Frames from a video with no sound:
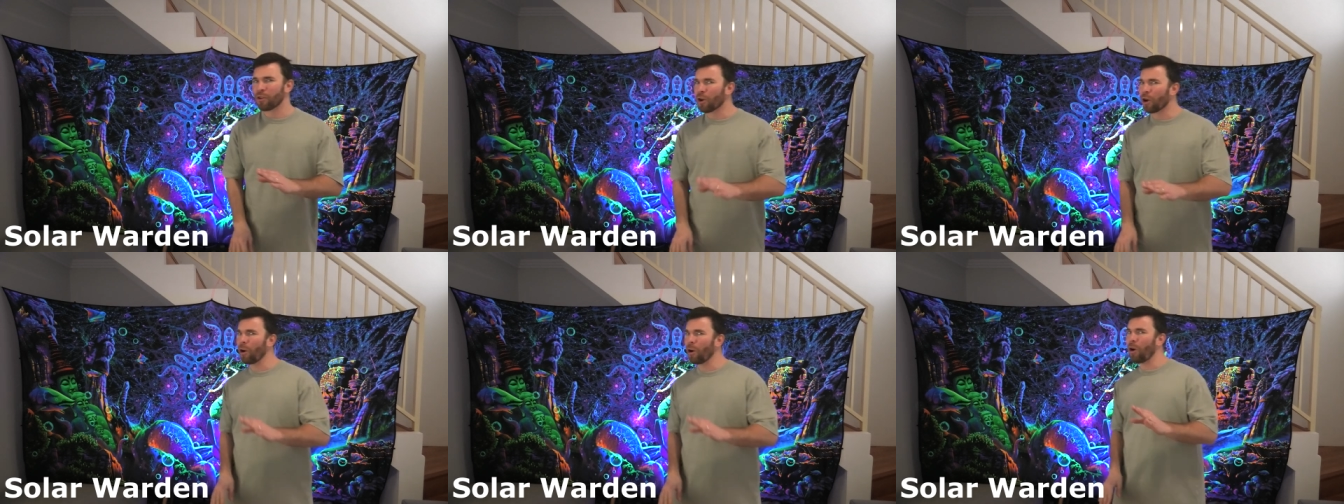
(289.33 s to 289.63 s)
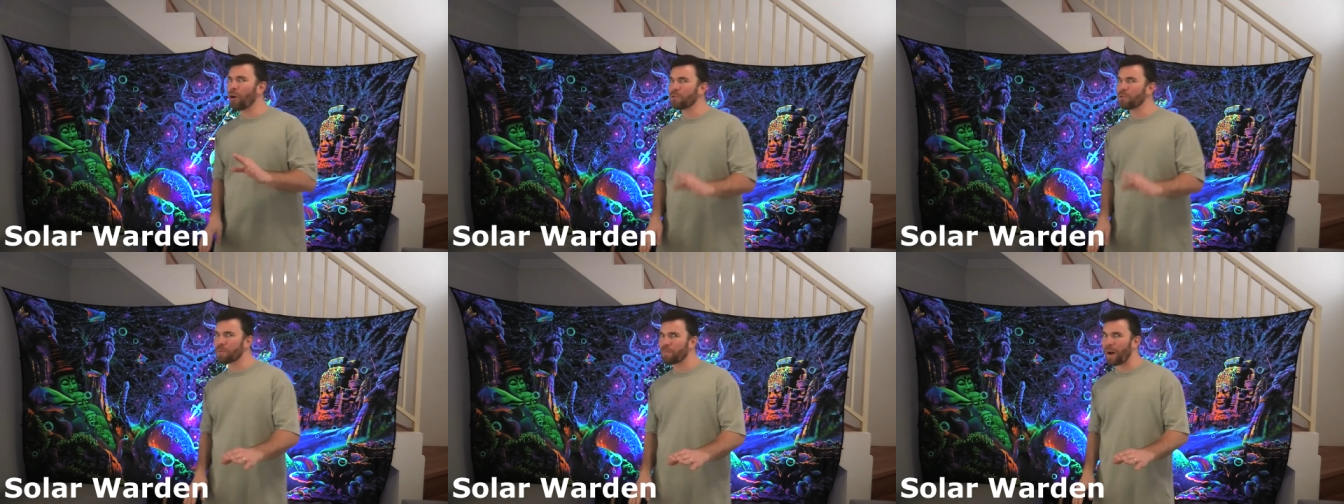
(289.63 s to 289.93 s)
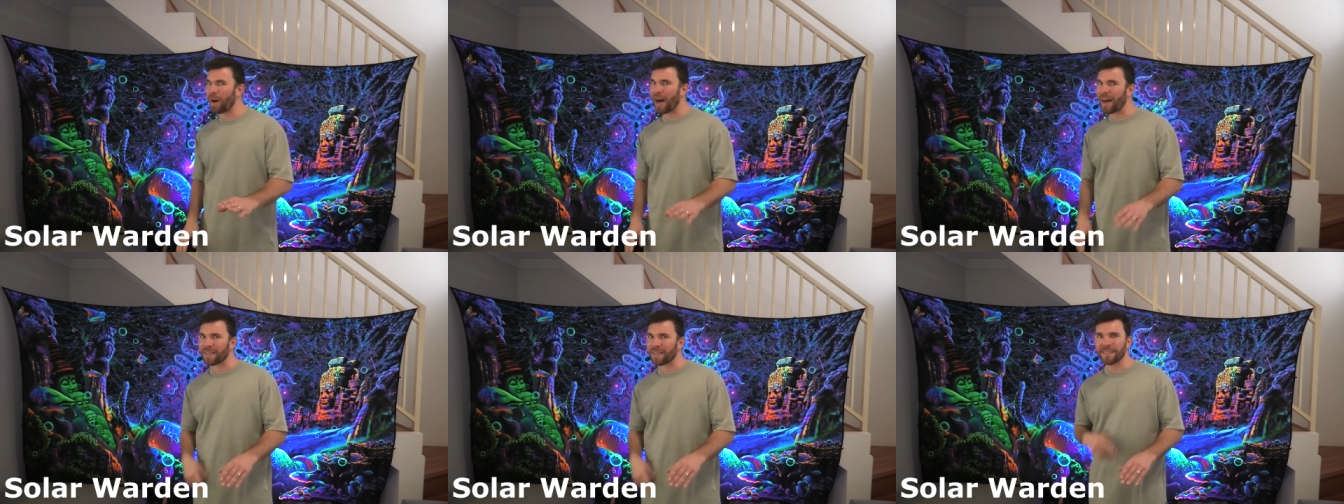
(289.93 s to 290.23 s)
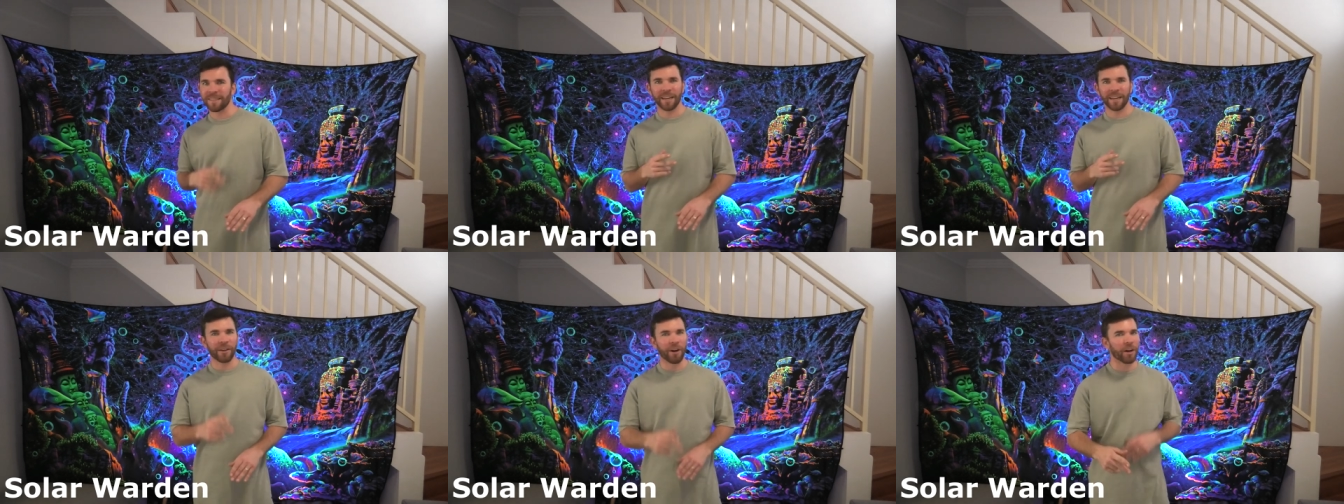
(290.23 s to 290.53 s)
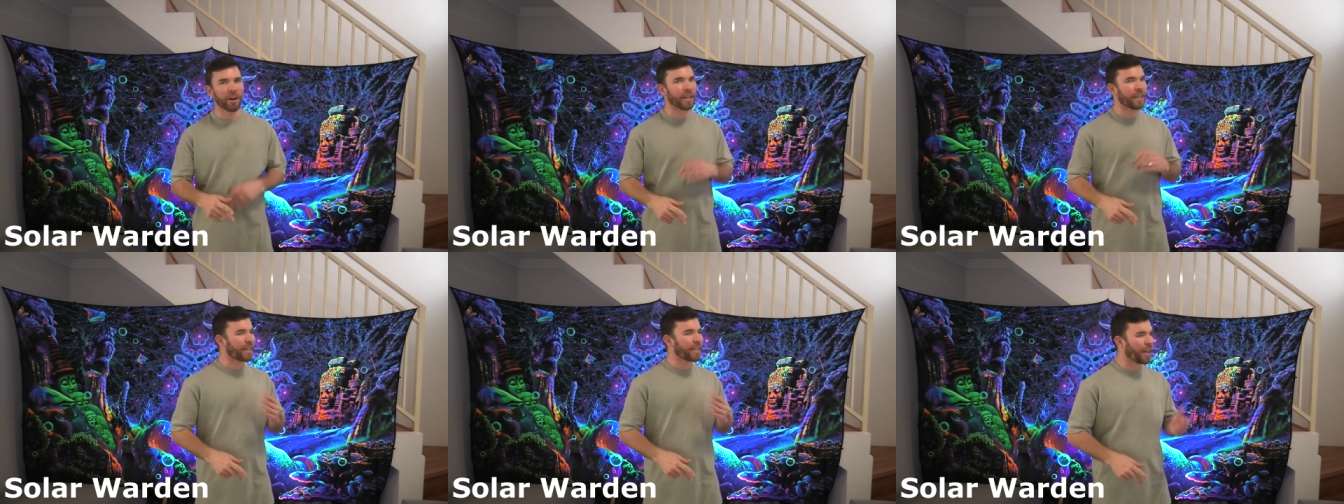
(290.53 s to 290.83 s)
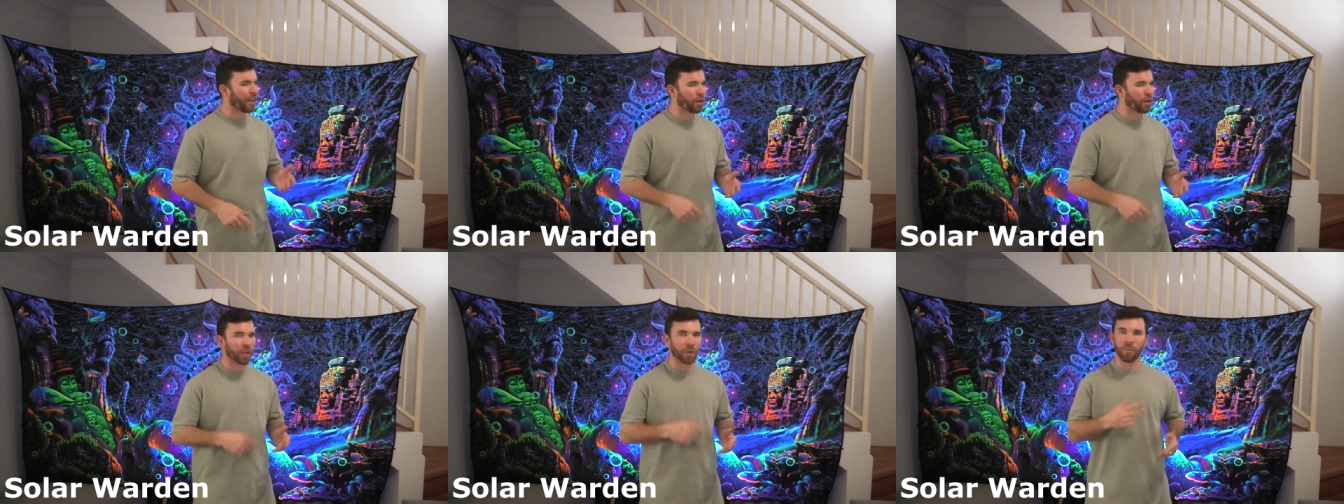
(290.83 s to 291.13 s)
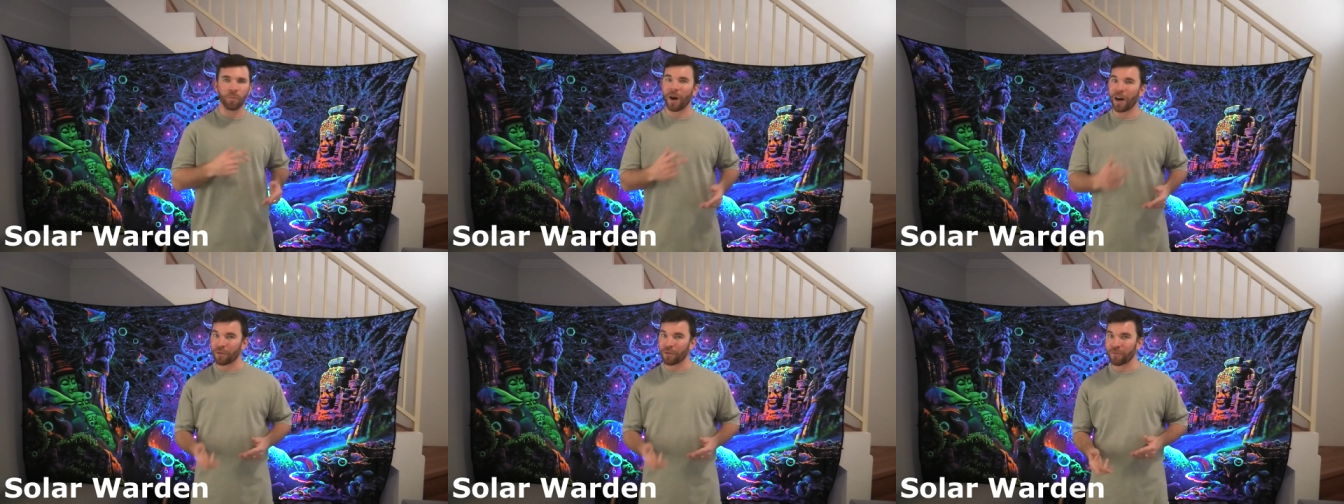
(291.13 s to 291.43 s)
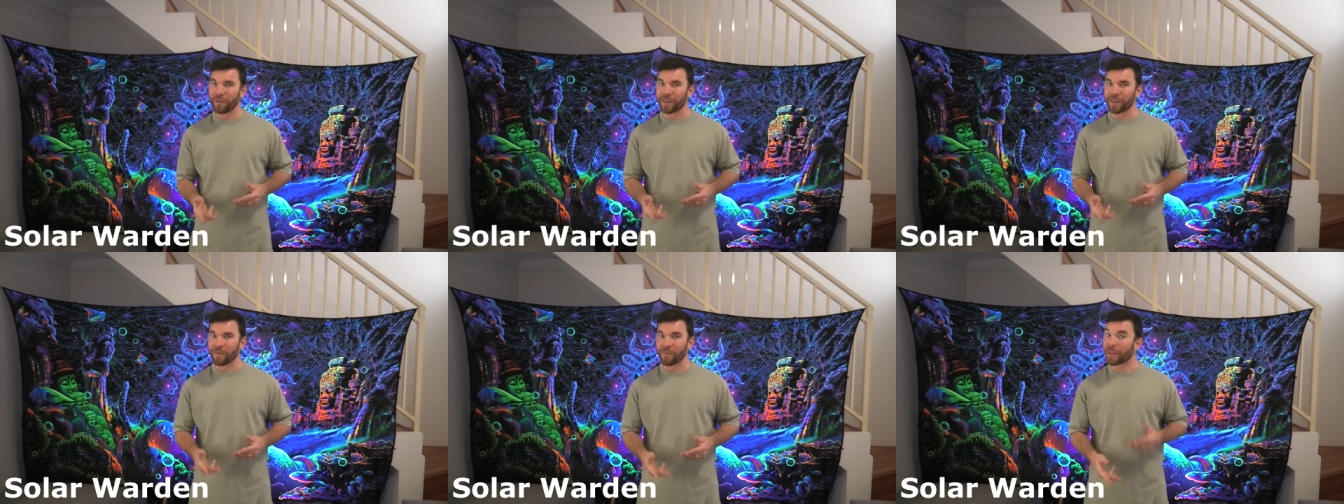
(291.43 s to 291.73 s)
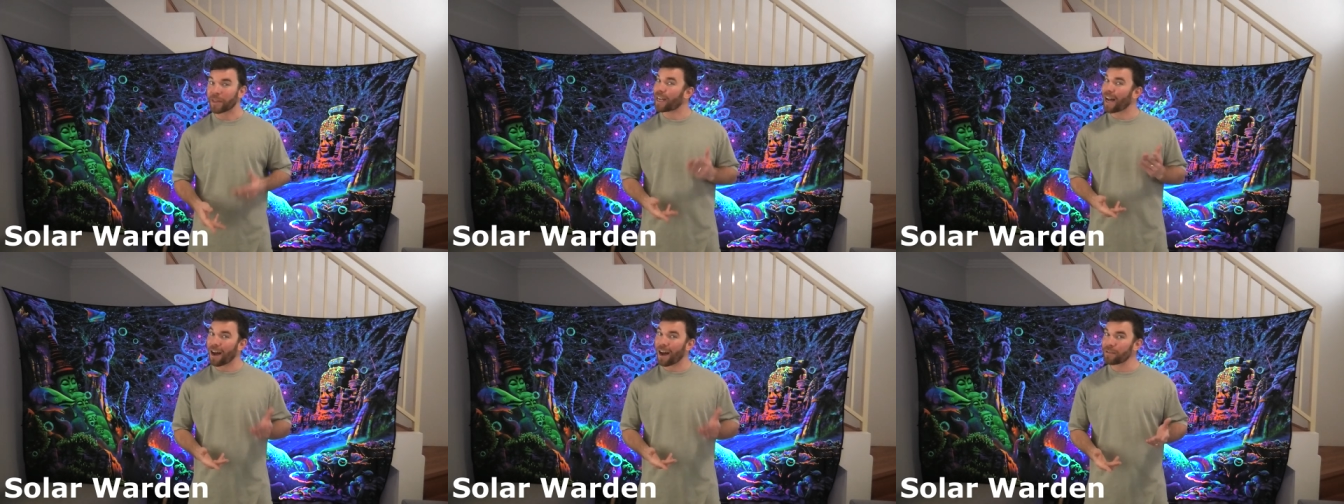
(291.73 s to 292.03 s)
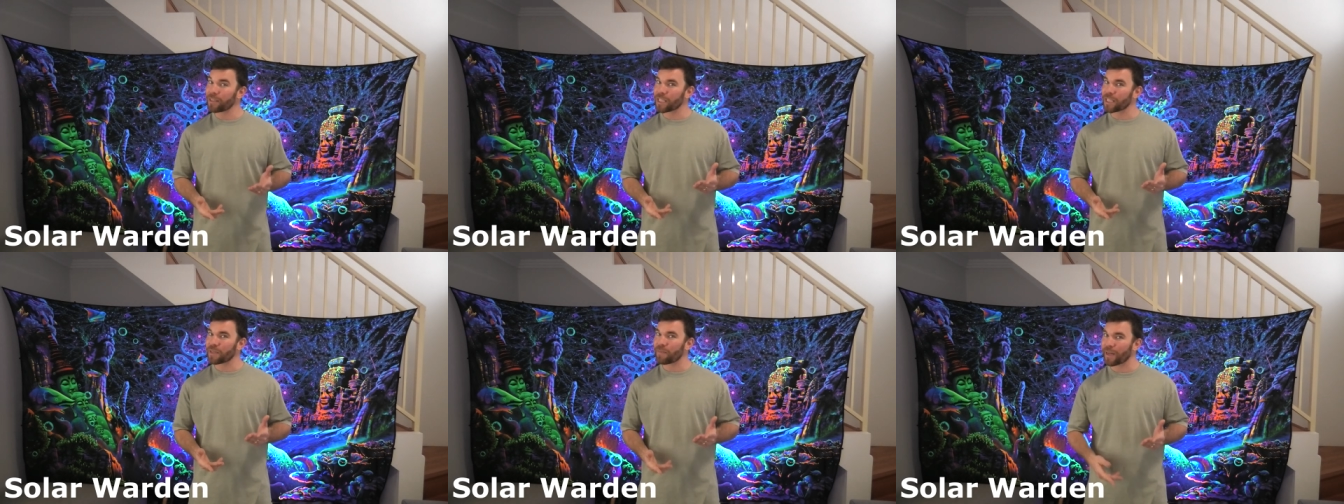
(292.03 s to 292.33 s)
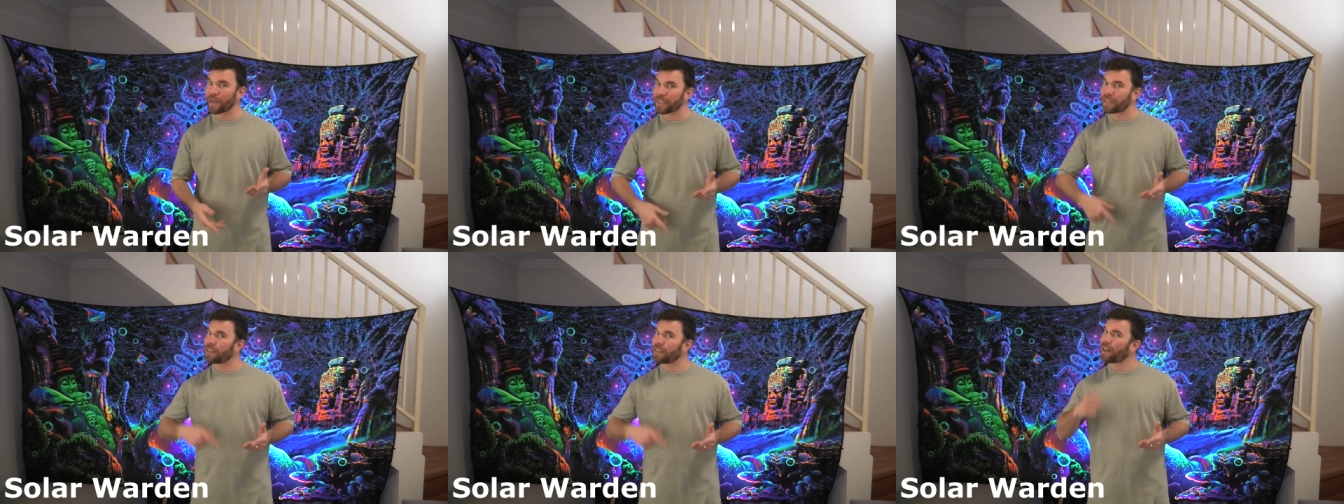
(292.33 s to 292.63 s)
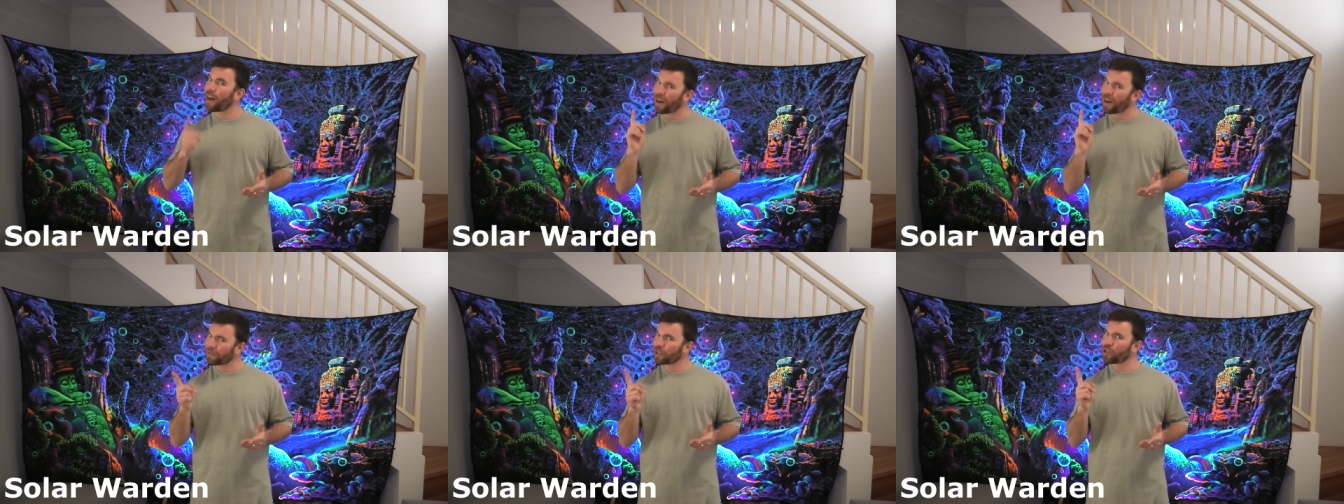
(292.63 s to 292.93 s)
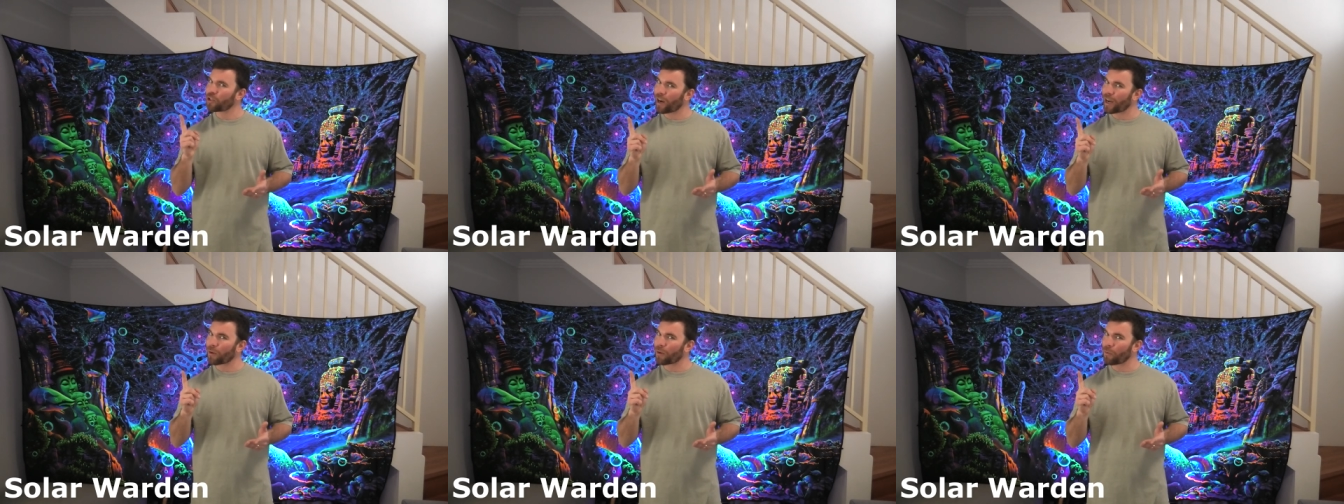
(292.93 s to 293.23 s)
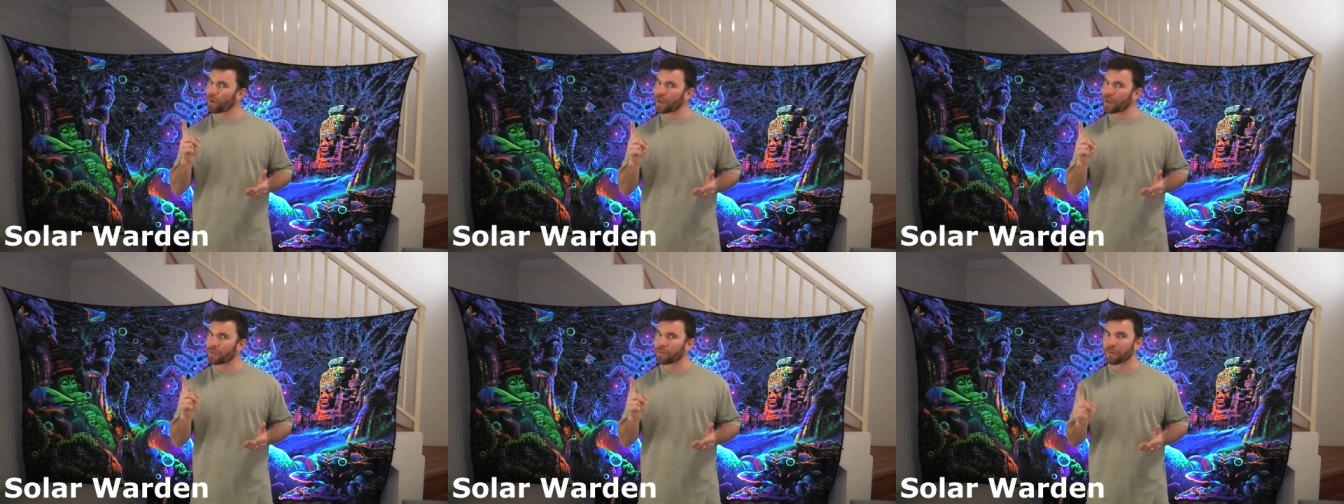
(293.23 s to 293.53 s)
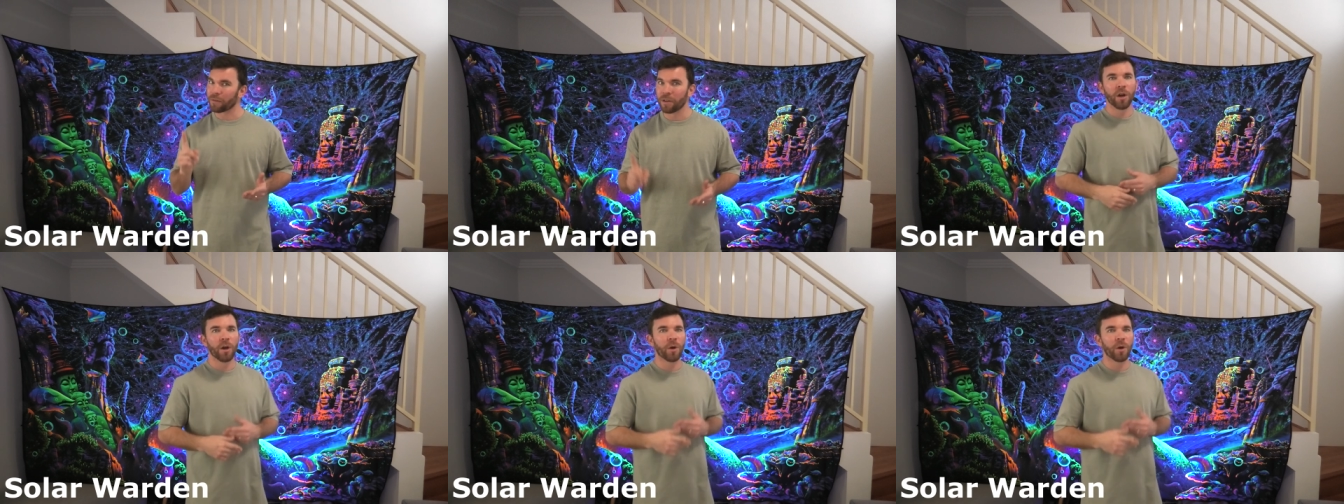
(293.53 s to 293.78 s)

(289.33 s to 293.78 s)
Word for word: no holds barred, psychotic, chaotic, wild rhythm that I was expecting after track 1.